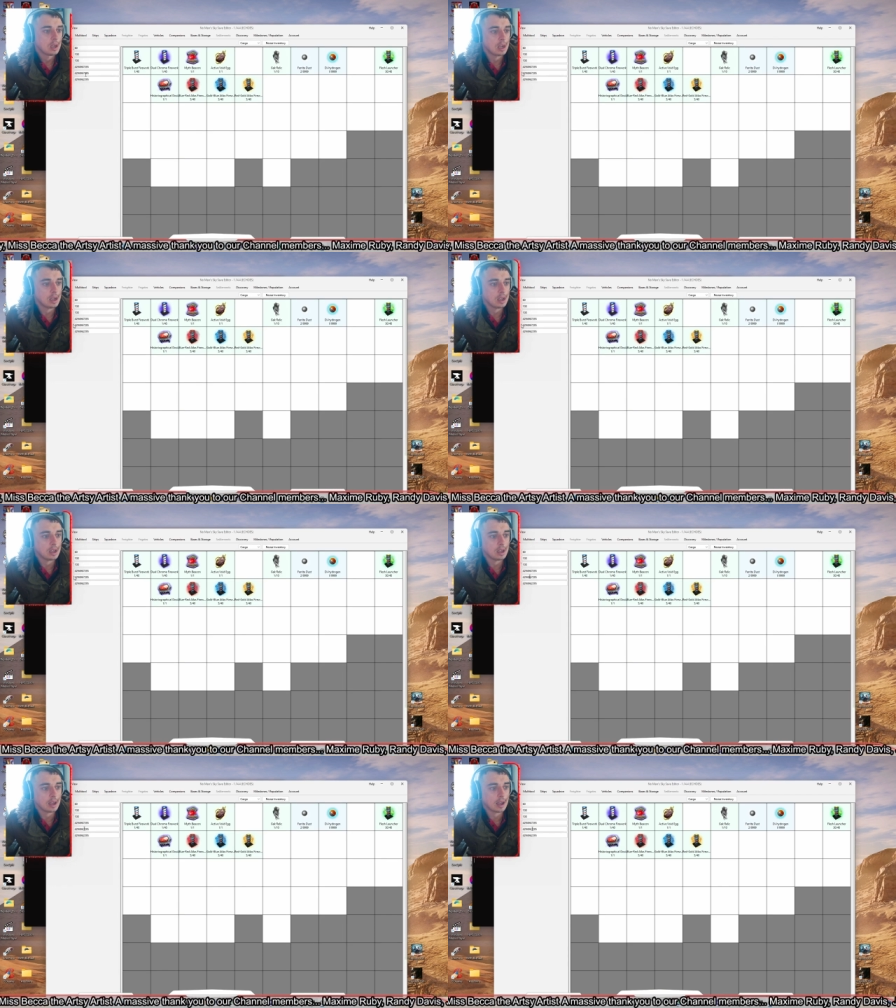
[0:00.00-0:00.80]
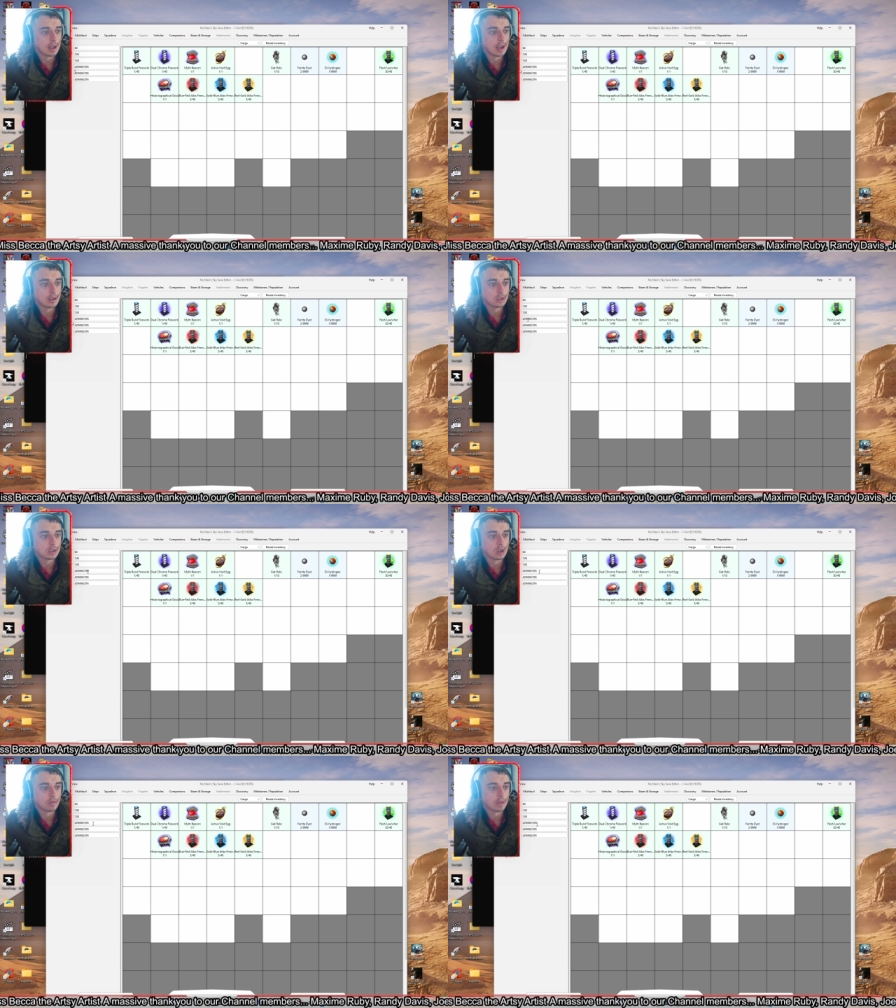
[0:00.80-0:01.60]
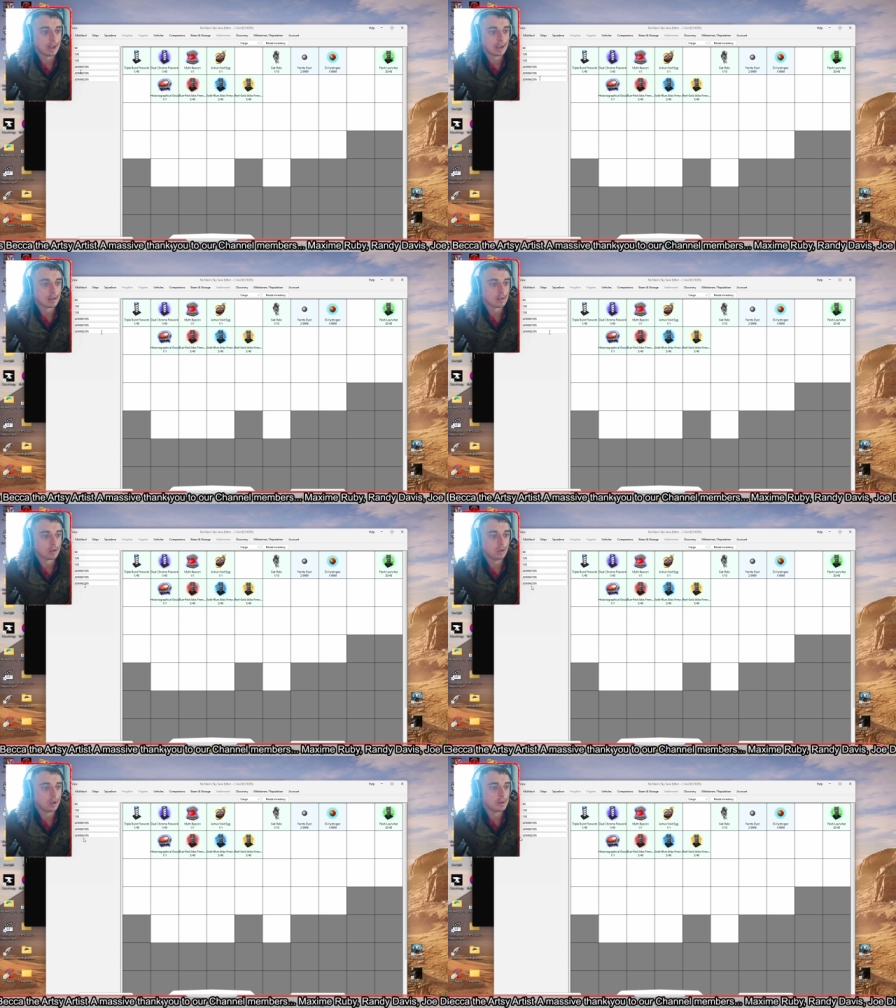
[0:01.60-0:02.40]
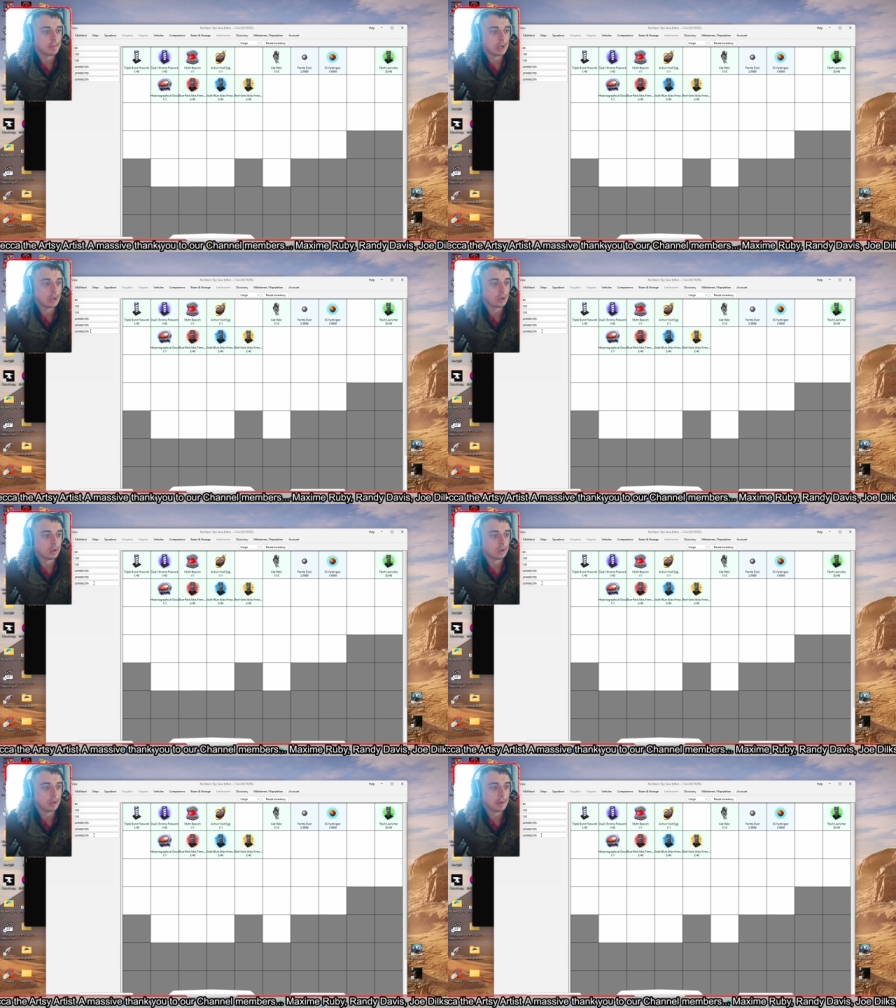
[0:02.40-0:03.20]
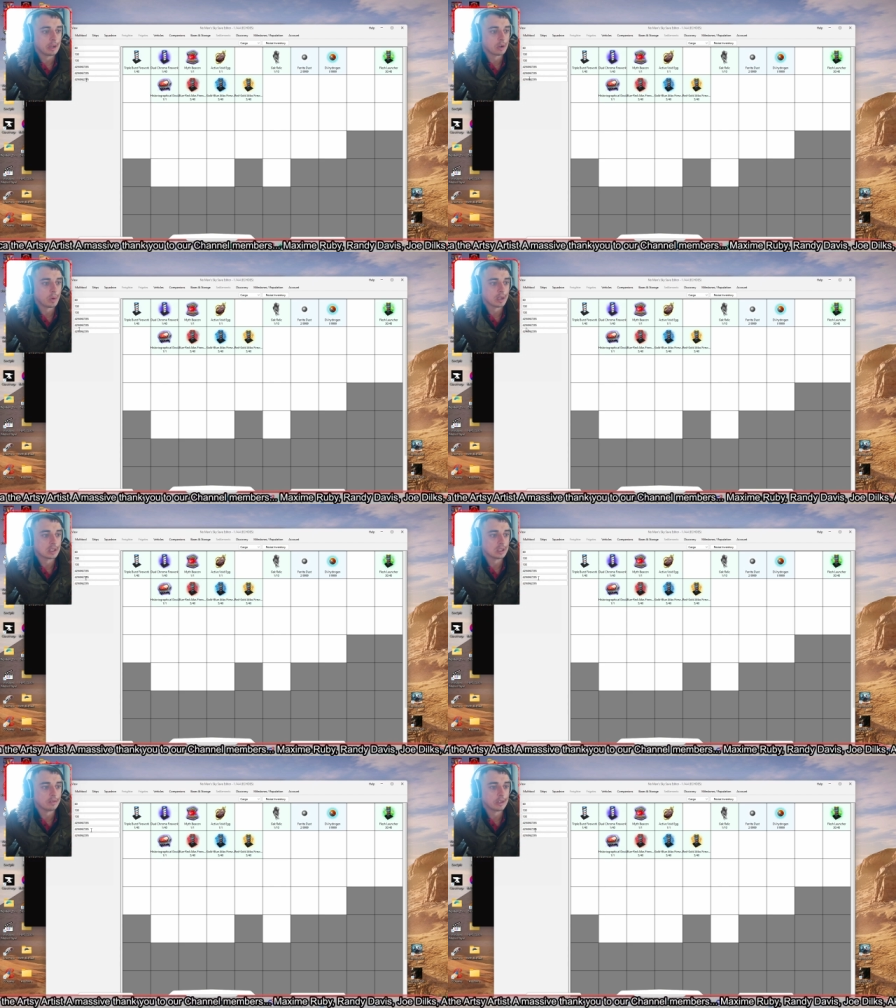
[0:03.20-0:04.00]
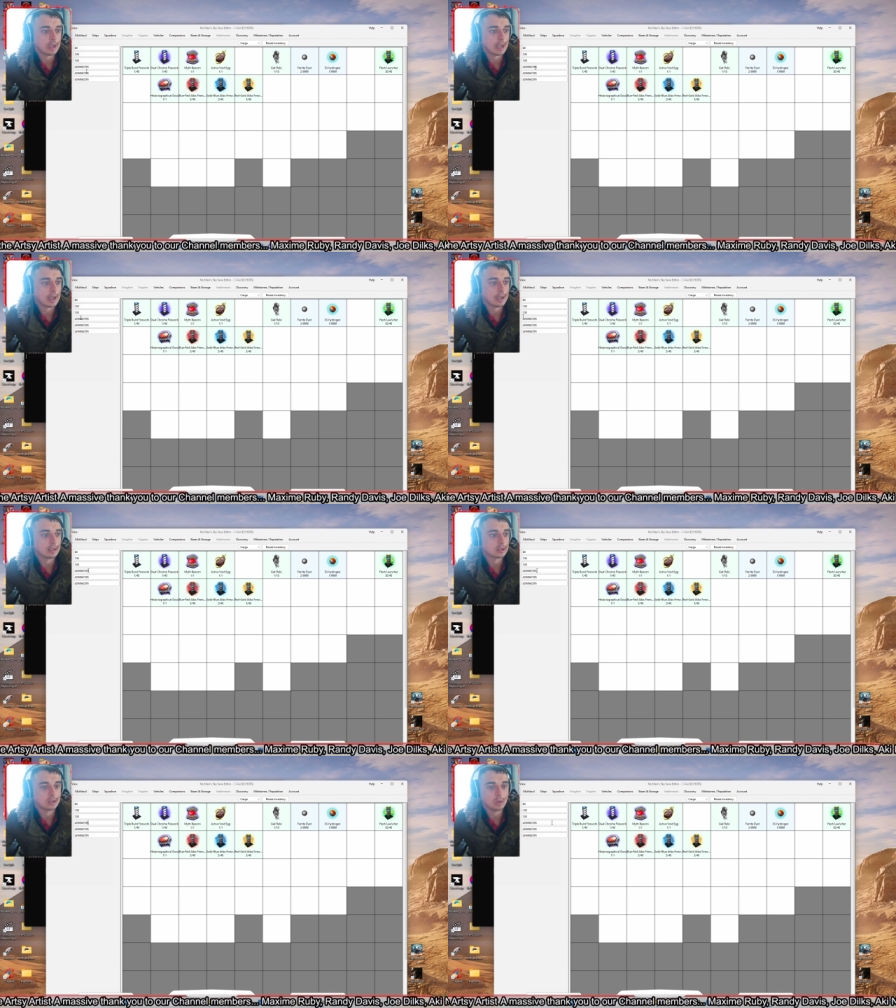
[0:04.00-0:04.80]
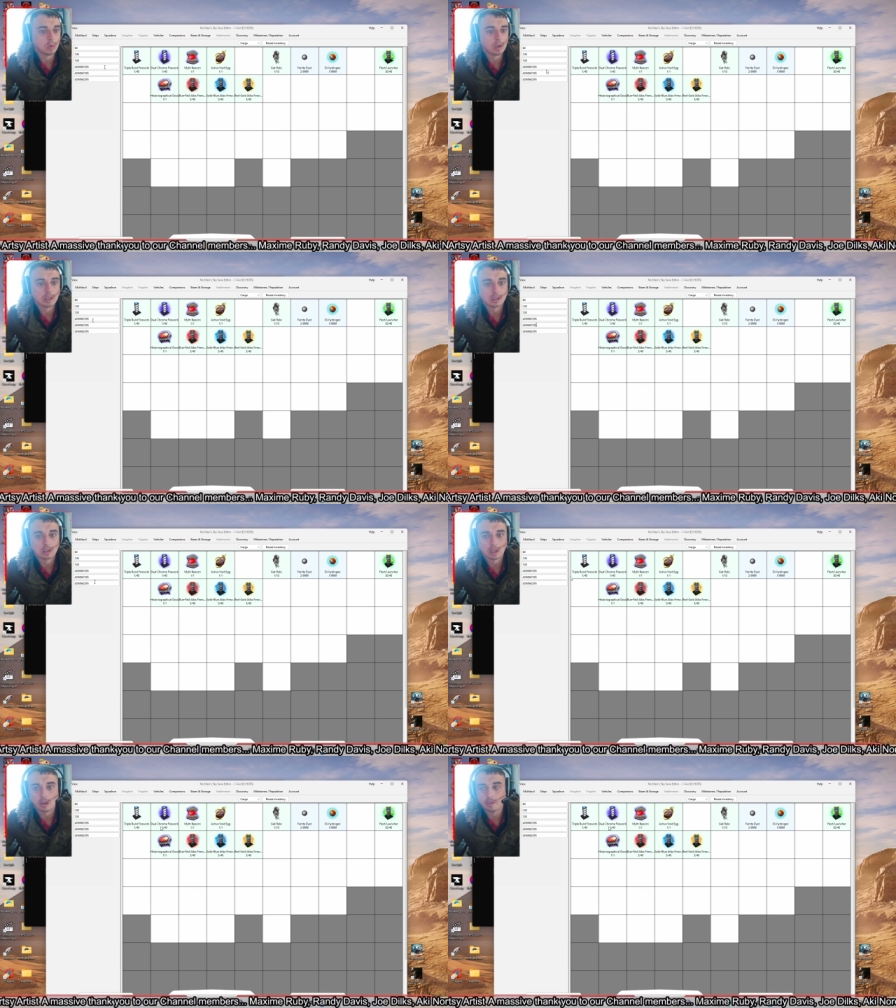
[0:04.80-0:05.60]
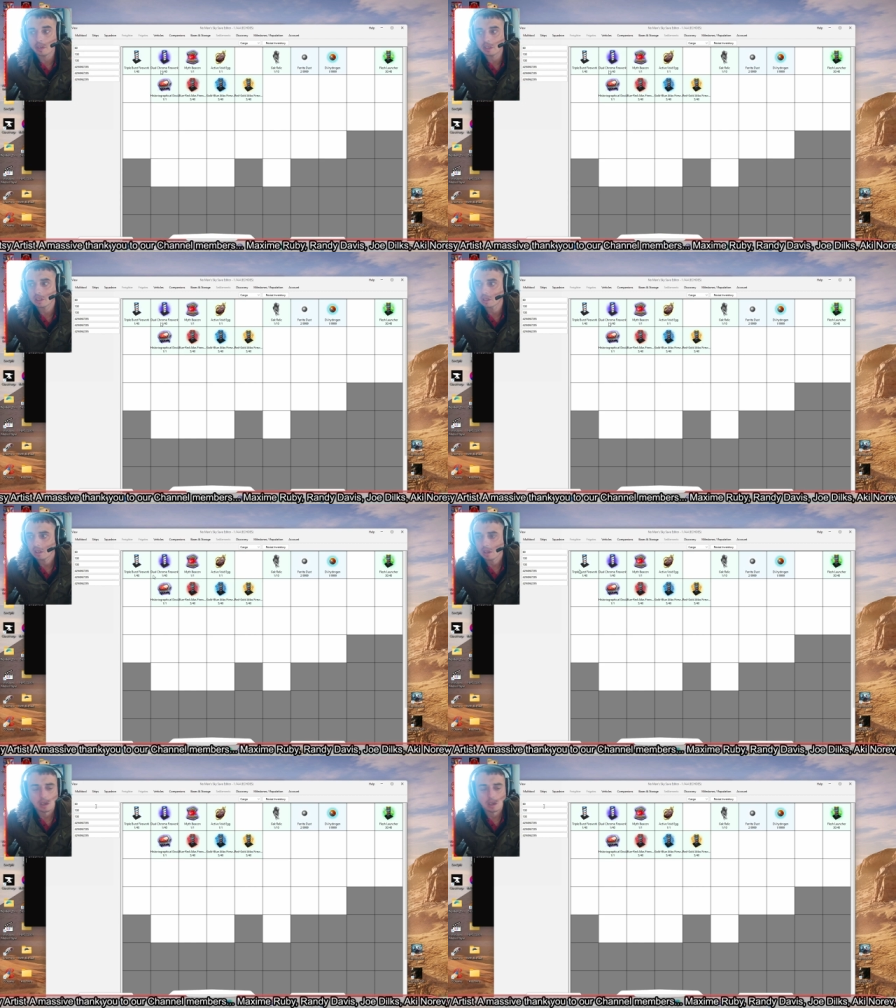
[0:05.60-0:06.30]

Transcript: Uh, I just got like unlimited, unlimited Quicksilver, Nanites, units on this.